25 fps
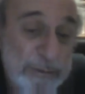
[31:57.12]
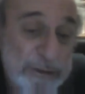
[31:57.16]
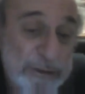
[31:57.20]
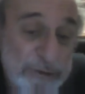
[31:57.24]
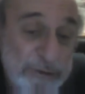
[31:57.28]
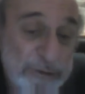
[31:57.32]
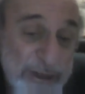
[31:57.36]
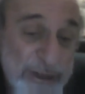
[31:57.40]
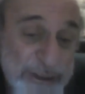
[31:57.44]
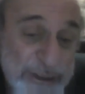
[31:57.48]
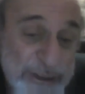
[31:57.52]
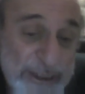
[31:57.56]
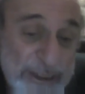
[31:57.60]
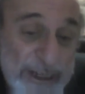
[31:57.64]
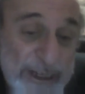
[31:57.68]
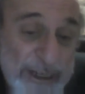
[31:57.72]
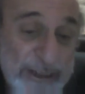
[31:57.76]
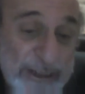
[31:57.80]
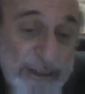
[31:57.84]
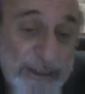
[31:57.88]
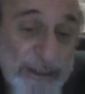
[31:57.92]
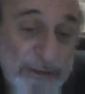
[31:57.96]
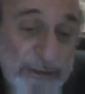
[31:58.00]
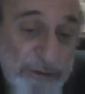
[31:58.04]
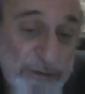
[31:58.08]
dressing
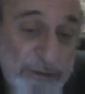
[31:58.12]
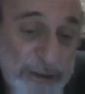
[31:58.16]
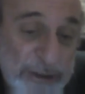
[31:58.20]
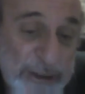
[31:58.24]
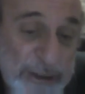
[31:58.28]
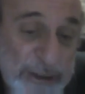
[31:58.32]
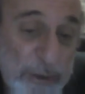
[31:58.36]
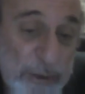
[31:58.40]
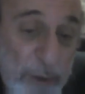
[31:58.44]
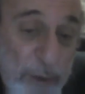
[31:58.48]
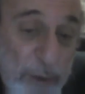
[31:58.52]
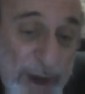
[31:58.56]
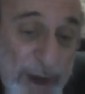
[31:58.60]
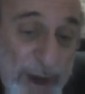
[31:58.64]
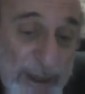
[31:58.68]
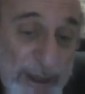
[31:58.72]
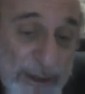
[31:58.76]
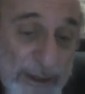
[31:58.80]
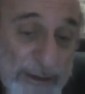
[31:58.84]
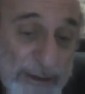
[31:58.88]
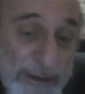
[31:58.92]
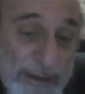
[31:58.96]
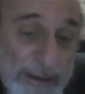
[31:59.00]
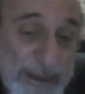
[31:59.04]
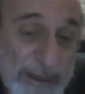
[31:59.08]

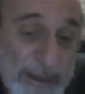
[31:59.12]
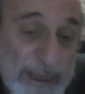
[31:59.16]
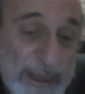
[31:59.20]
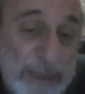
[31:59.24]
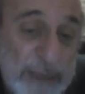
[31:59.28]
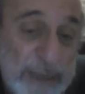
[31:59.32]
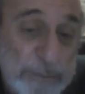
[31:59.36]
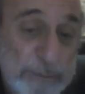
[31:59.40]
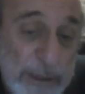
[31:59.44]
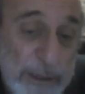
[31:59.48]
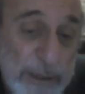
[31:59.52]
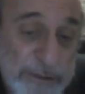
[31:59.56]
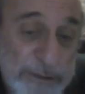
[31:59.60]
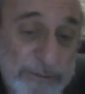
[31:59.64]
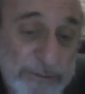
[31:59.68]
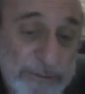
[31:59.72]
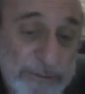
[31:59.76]
well is part of